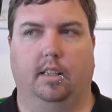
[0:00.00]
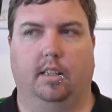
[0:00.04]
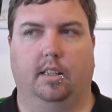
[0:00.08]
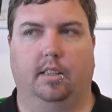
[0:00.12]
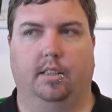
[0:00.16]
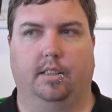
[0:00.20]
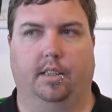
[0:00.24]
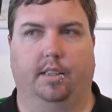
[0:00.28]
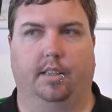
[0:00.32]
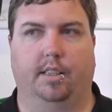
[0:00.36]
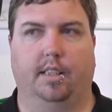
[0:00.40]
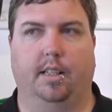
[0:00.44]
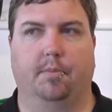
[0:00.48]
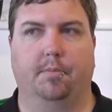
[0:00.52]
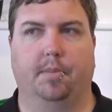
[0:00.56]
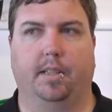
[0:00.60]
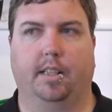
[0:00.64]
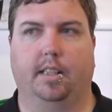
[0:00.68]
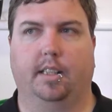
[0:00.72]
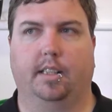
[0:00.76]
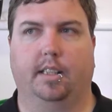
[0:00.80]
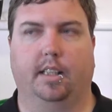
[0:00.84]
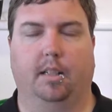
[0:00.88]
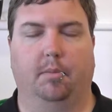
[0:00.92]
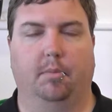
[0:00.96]
So
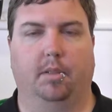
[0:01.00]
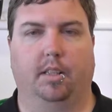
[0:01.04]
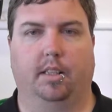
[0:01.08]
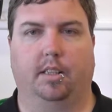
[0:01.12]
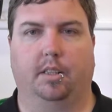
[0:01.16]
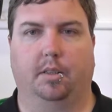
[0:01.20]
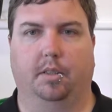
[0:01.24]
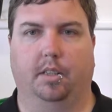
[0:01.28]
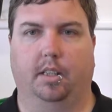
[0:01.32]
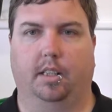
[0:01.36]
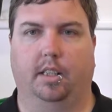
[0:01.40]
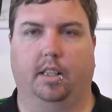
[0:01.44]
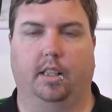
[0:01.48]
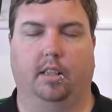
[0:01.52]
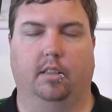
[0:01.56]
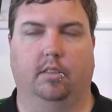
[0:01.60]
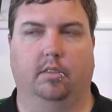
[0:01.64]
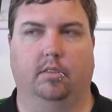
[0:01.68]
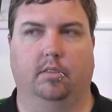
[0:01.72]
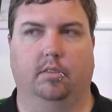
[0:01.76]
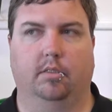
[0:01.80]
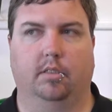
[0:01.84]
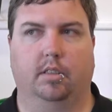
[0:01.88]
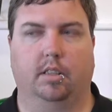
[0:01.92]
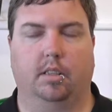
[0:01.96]
something similar to a
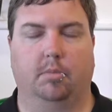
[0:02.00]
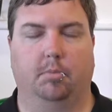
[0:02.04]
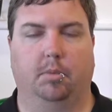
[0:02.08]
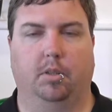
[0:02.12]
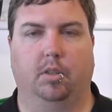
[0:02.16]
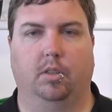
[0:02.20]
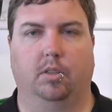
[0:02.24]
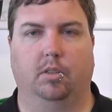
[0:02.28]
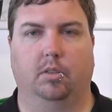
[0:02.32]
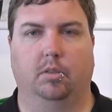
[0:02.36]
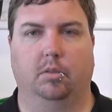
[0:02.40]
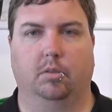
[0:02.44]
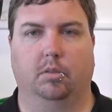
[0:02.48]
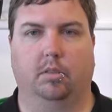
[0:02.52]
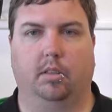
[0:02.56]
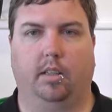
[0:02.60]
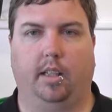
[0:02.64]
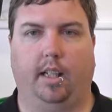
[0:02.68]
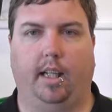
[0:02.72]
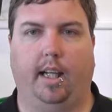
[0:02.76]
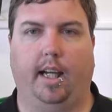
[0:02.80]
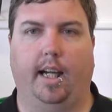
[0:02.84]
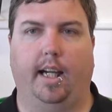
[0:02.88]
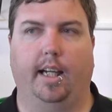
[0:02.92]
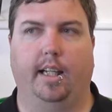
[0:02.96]
shell, small
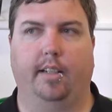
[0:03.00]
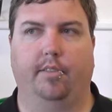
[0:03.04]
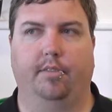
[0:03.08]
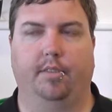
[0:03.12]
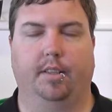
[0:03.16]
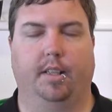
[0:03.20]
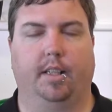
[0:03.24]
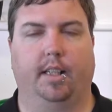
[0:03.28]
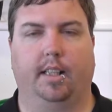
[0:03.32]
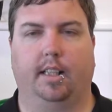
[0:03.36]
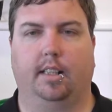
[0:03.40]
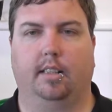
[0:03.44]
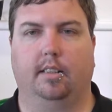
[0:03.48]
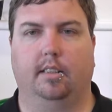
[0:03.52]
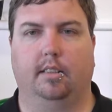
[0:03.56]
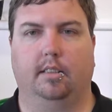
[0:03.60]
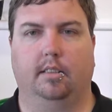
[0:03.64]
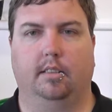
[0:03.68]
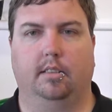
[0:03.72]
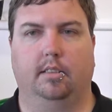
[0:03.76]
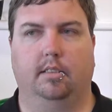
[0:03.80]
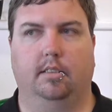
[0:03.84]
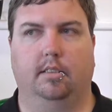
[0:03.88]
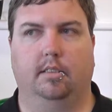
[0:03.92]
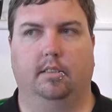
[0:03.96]
cave-like
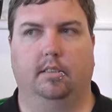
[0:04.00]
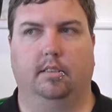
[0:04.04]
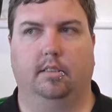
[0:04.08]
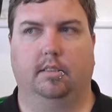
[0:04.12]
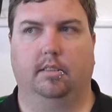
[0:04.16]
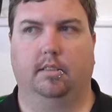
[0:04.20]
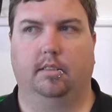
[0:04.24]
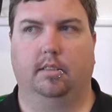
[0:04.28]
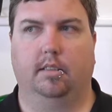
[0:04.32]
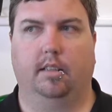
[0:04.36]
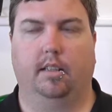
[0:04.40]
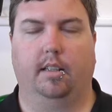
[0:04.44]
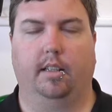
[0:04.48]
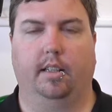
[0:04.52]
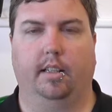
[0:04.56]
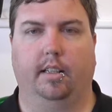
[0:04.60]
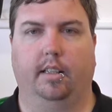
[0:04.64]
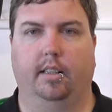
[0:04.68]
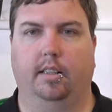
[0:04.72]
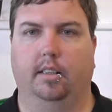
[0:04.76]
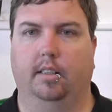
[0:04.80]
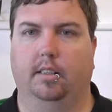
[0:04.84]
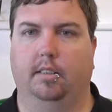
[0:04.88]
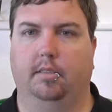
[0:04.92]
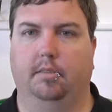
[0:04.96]

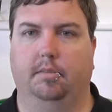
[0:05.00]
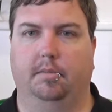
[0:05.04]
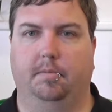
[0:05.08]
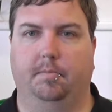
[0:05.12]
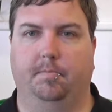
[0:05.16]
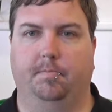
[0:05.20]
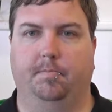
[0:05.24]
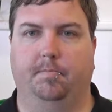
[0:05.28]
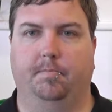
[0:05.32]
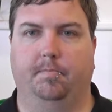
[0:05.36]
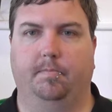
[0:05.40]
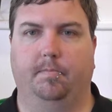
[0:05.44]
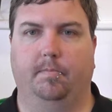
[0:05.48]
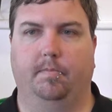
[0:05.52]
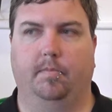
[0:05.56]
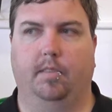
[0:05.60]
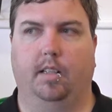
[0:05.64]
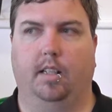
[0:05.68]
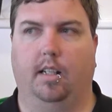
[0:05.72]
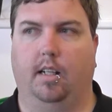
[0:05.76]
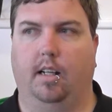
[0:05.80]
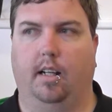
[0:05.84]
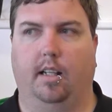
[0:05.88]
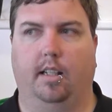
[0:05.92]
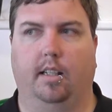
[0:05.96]
thing,
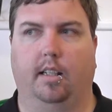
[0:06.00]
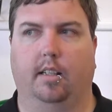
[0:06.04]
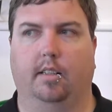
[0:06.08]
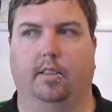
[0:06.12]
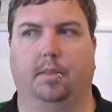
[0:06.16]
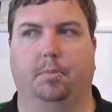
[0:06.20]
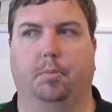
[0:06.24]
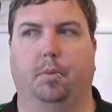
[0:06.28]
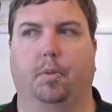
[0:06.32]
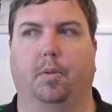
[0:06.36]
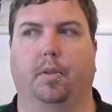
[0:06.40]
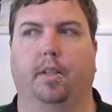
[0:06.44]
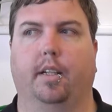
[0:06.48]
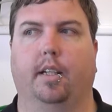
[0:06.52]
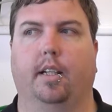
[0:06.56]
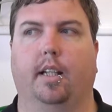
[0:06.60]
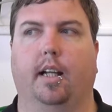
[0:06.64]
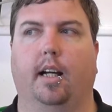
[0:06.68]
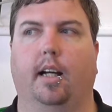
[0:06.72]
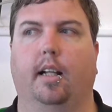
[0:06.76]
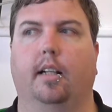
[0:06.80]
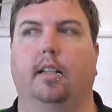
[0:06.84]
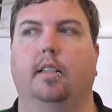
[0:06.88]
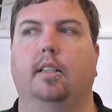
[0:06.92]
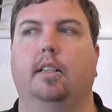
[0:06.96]
and they'll spawn in
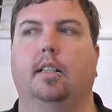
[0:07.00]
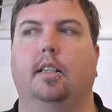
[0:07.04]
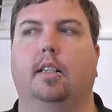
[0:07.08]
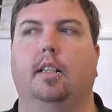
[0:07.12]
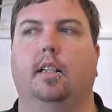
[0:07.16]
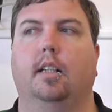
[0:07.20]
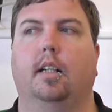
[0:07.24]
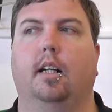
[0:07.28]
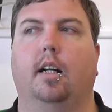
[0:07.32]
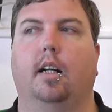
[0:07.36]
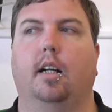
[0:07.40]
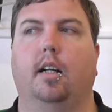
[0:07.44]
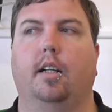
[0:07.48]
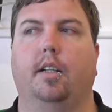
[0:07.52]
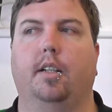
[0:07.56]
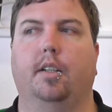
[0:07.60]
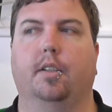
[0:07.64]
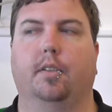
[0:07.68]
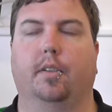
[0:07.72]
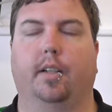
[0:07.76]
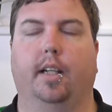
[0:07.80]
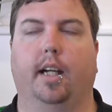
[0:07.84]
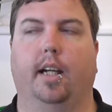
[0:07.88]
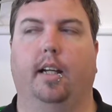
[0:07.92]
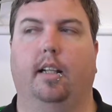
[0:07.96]
that.
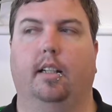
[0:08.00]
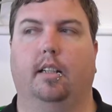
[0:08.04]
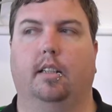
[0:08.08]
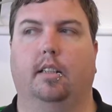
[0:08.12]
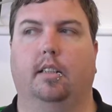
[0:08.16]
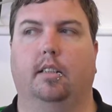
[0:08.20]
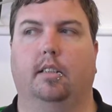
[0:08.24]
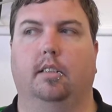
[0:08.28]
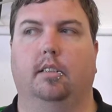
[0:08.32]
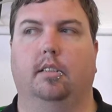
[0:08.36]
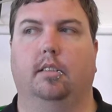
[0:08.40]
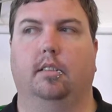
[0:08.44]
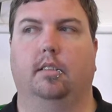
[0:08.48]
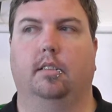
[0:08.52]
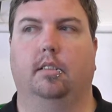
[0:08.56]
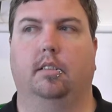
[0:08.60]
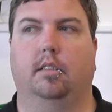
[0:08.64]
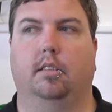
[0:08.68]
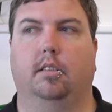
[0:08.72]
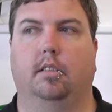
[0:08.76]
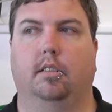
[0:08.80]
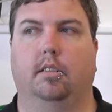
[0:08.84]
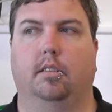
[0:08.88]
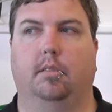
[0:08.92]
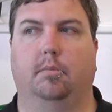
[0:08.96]
You'll get
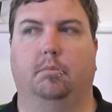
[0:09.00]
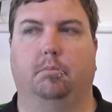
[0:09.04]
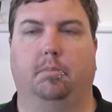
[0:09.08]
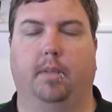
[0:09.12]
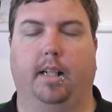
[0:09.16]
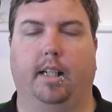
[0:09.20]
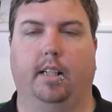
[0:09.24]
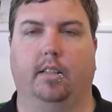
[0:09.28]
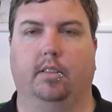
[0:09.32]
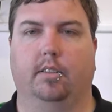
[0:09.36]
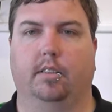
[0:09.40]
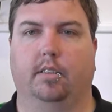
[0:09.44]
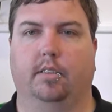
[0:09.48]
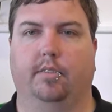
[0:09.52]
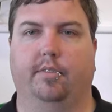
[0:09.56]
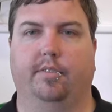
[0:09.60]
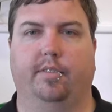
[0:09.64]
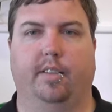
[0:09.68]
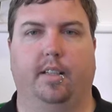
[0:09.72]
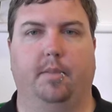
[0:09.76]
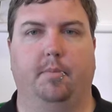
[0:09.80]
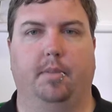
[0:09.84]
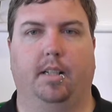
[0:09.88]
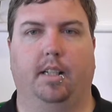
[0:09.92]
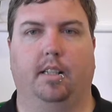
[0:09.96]
males and
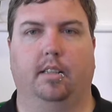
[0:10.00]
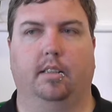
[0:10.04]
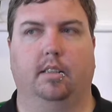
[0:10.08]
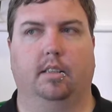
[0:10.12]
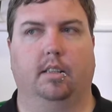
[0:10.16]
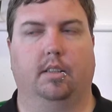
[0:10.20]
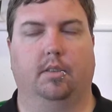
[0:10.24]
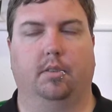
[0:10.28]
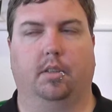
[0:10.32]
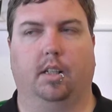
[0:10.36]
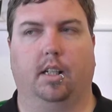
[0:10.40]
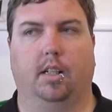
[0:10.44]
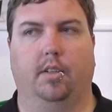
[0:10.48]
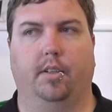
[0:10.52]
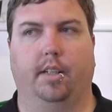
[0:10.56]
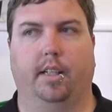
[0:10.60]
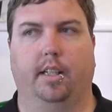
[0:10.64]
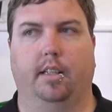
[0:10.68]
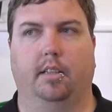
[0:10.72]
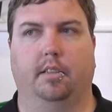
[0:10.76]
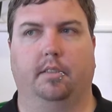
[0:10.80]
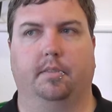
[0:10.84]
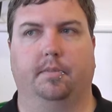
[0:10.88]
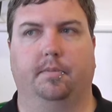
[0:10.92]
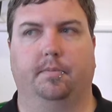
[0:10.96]
females that'll go
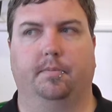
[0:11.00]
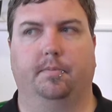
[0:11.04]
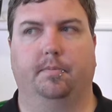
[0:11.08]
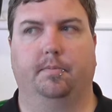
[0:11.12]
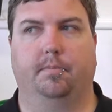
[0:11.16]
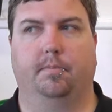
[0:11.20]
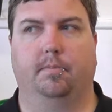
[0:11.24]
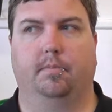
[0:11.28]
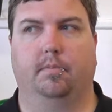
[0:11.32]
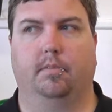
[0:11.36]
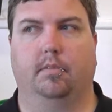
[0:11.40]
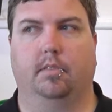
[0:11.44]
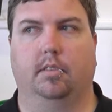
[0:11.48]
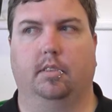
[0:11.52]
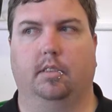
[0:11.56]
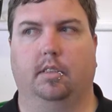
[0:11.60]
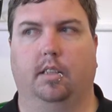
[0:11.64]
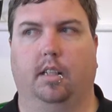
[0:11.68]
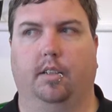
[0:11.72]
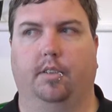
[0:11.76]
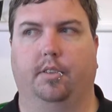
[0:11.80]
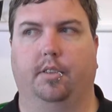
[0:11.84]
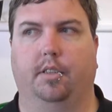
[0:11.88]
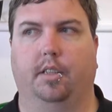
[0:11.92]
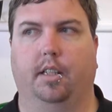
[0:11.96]
in,
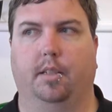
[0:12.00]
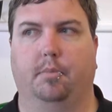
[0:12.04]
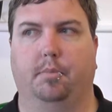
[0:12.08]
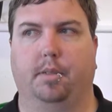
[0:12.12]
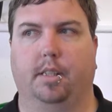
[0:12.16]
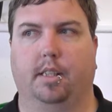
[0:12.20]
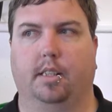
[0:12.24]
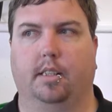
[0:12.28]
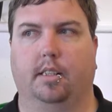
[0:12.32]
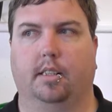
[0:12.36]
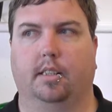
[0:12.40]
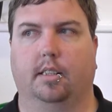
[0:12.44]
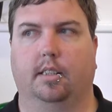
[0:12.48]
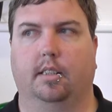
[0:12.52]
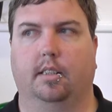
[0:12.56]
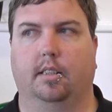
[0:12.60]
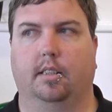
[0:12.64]
they'll do their business,